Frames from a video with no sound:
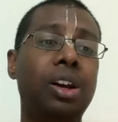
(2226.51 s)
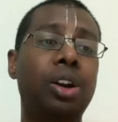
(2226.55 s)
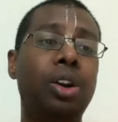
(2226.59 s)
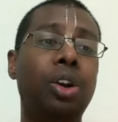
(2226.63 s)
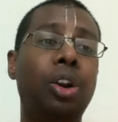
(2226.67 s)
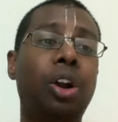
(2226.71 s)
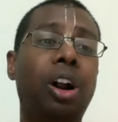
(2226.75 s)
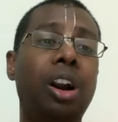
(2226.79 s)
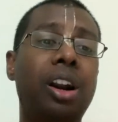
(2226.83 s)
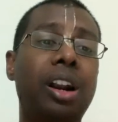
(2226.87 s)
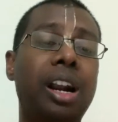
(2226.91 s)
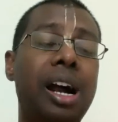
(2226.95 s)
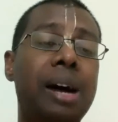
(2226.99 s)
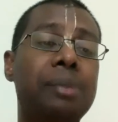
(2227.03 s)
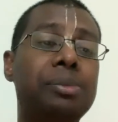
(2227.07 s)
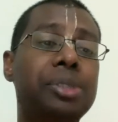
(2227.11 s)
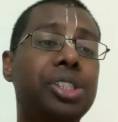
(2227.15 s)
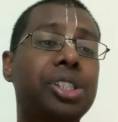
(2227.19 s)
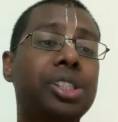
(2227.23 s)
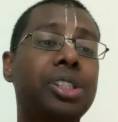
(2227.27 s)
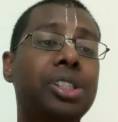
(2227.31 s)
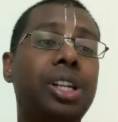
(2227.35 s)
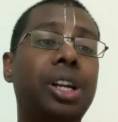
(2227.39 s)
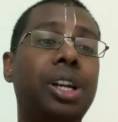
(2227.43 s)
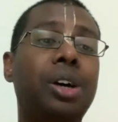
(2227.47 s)
Lord
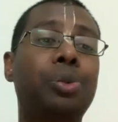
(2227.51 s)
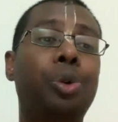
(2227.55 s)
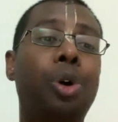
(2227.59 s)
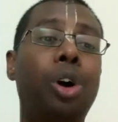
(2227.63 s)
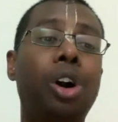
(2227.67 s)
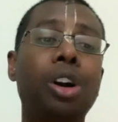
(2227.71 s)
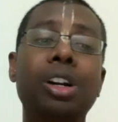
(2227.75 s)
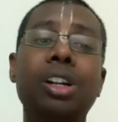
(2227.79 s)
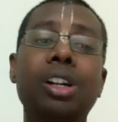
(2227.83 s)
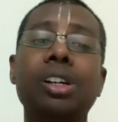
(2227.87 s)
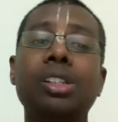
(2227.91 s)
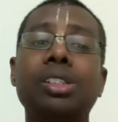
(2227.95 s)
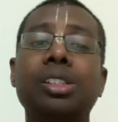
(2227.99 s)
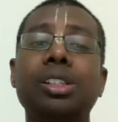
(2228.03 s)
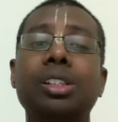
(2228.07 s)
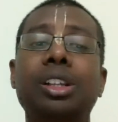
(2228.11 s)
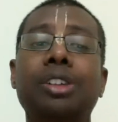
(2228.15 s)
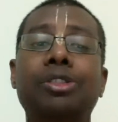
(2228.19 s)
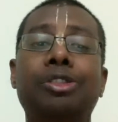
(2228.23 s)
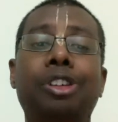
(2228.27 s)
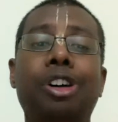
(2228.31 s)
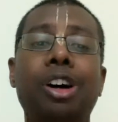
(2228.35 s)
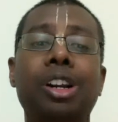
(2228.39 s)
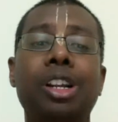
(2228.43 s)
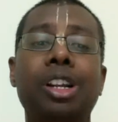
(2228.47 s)
Ramachandra wanders in the
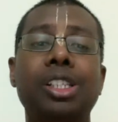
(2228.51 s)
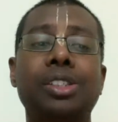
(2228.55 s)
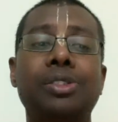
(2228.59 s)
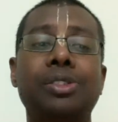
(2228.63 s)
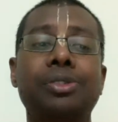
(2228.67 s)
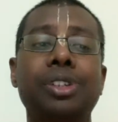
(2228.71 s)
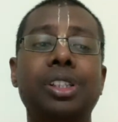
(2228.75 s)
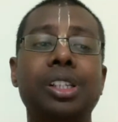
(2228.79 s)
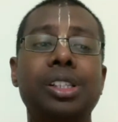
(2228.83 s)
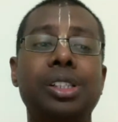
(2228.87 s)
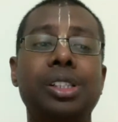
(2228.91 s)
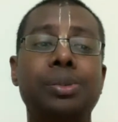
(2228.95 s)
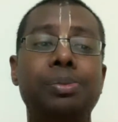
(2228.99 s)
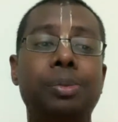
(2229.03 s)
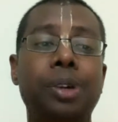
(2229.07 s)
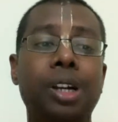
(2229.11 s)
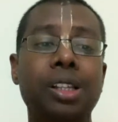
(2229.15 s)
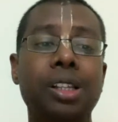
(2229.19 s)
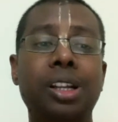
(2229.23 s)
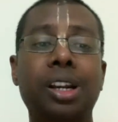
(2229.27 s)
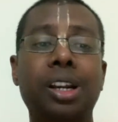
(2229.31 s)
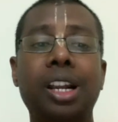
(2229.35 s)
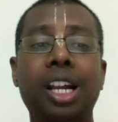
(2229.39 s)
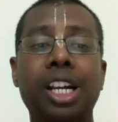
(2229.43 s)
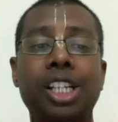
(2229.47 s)
forest with his
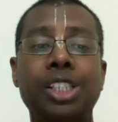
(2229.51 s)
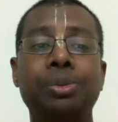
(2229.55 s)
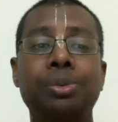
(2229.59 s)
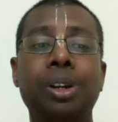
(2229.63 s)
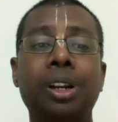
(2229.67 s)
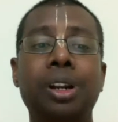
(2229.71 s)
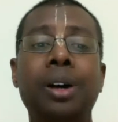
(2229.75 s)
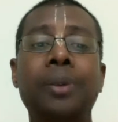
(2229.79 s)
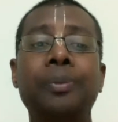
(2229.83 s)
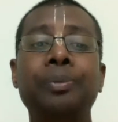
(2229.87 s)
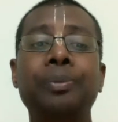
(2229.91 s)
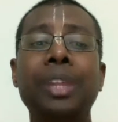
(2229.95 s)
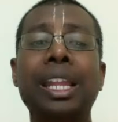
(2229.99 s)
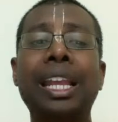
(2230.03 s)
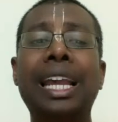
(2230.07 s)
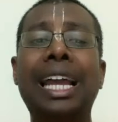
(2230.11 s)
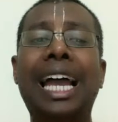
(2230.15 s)
brother Lakshmana,